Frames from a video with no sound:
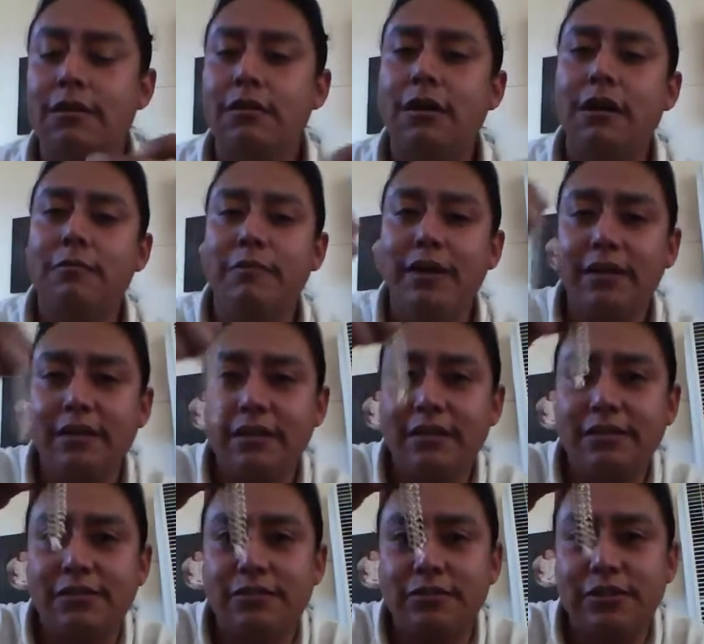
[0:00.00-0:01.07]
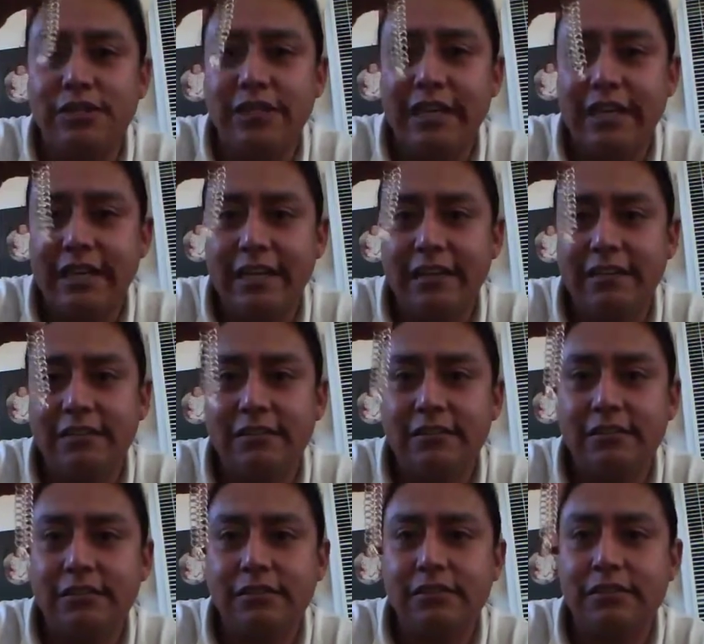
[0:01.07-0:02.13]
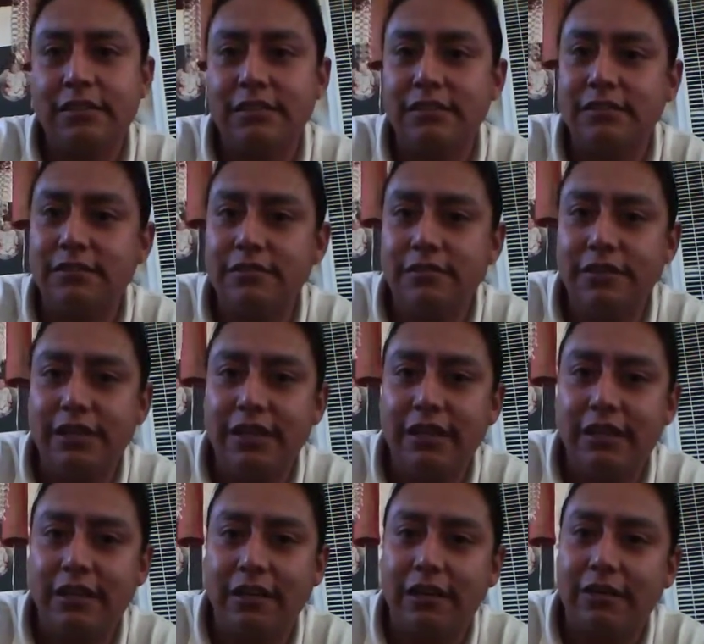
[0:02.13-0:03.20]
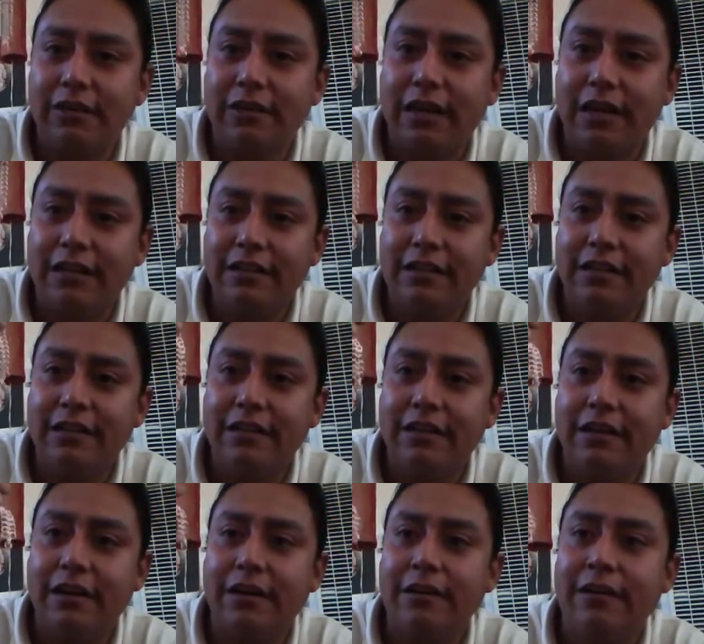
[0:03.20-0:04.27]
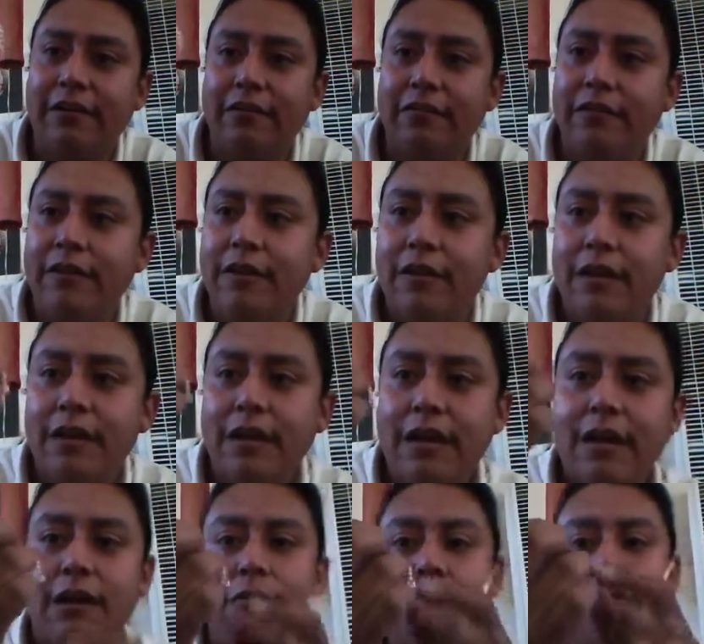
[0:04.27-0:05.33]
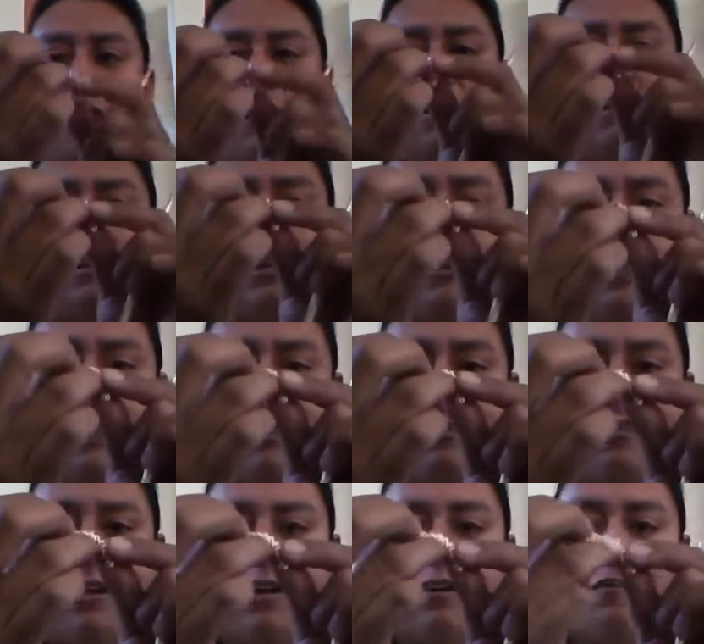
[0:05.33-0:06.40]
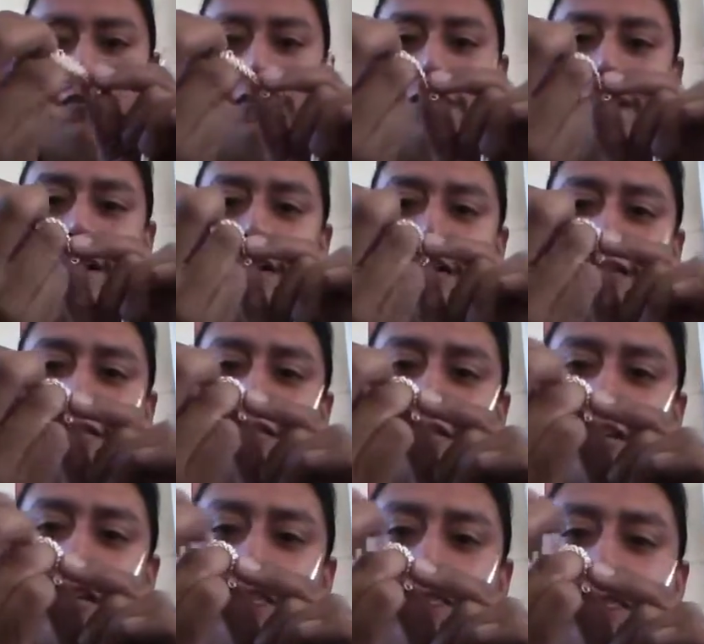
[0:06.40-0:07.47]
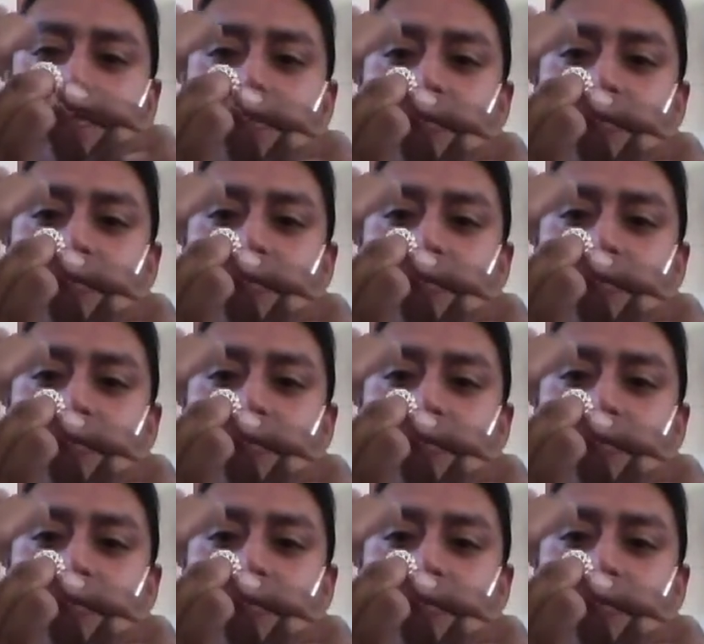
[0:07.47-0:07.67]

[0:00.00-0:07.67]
I make these short chains just to get a good idea of how well it can flex and